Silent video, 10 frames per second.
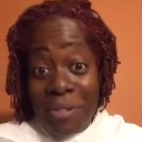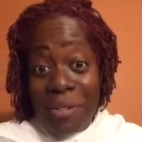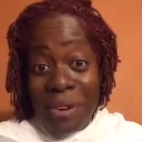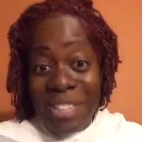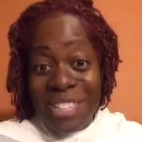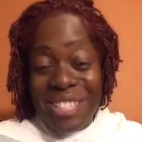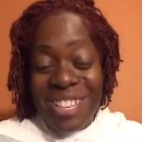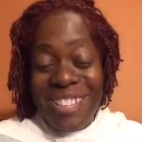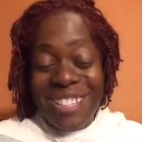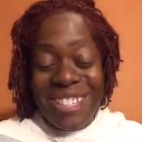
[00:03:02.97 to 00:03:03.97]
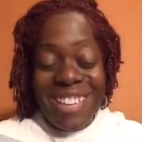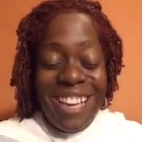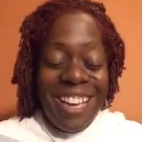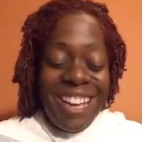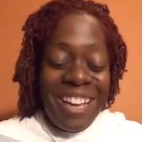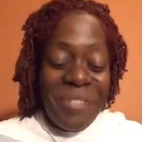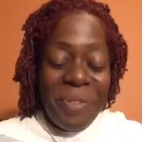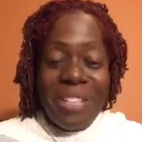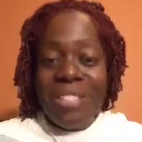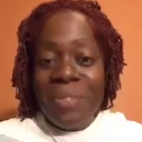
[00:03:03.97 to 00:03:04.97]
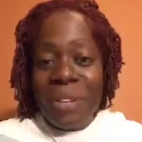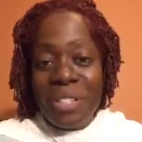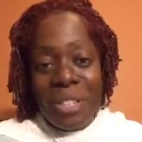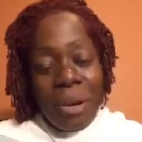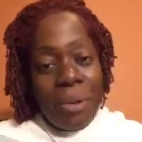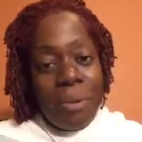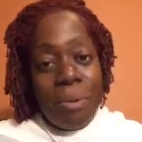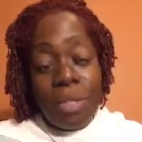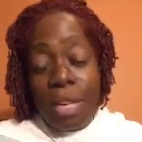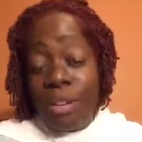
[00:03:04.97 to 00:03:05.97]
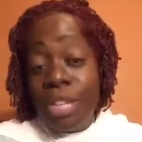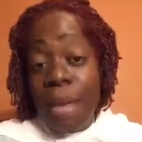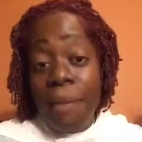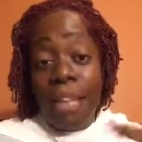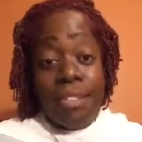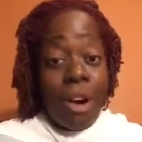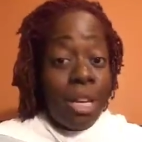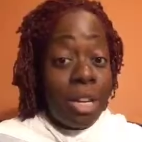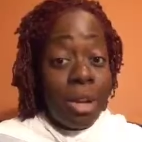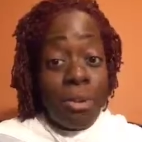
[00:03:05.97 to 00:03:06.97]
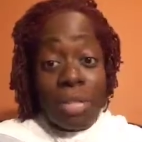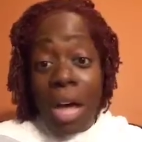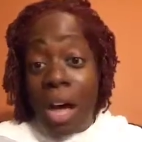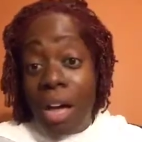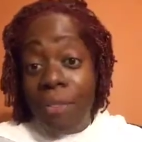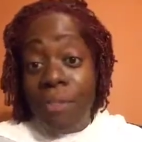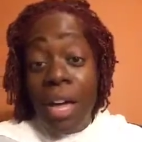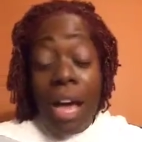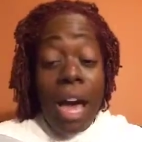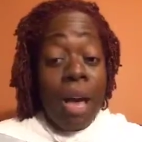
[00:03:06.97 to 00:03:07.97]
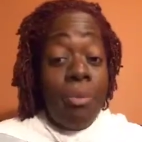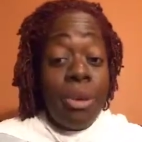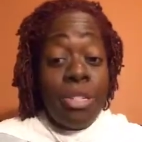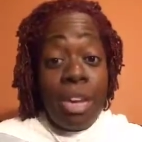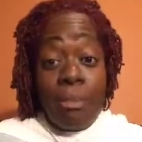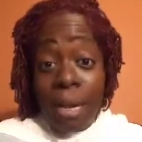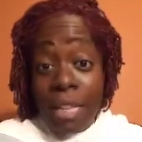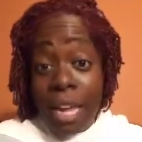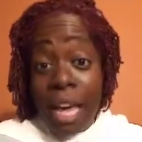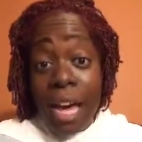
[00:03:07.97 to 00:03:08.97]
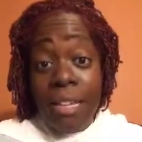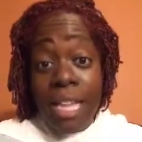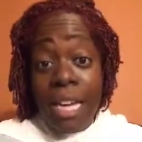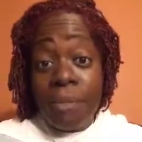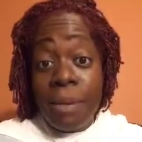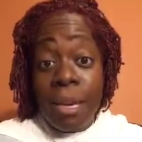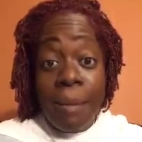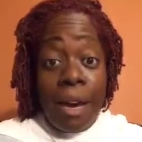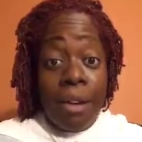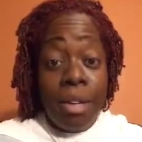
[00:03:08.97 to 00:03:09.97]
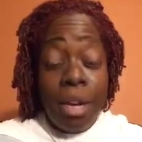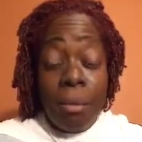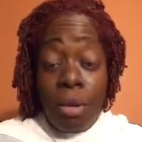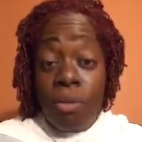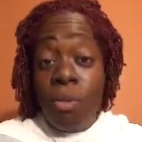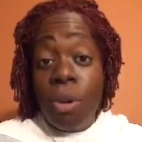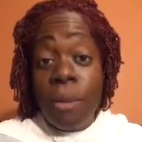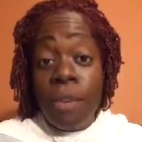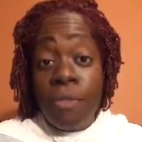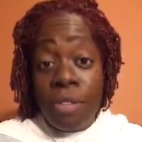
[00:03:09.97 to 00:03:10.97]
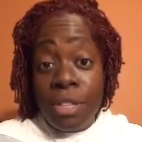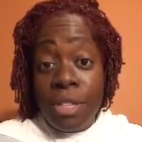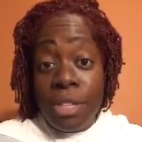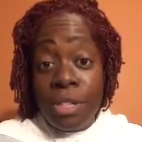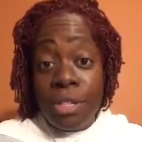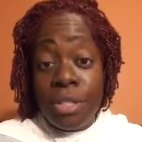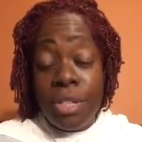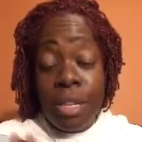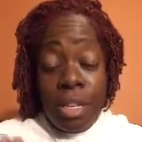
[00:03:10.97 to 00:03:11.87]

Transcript: for this year's uh, festivities. So entertainment is already closed off. I appreciate everybody that contacted me about performing for this year's